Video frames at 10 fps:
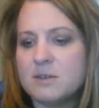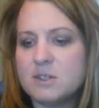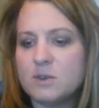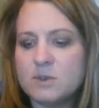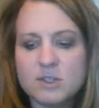
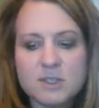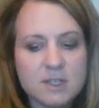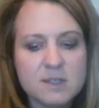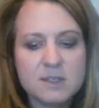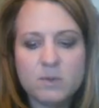So it's just
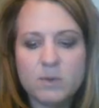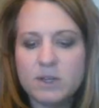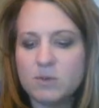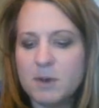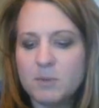an easy way
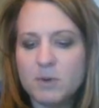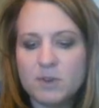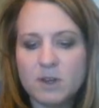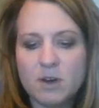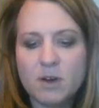to
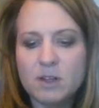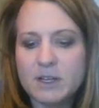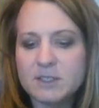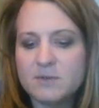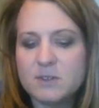remember that all
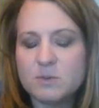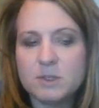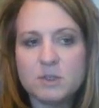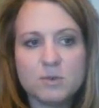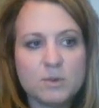activities
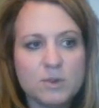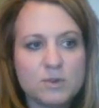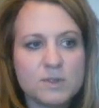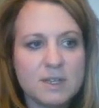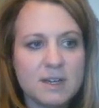we do
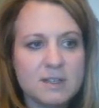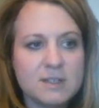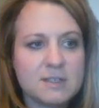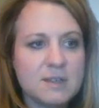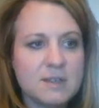Thursday
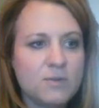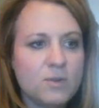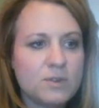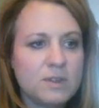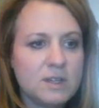nights, except
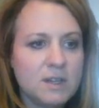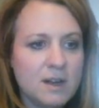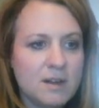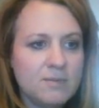for the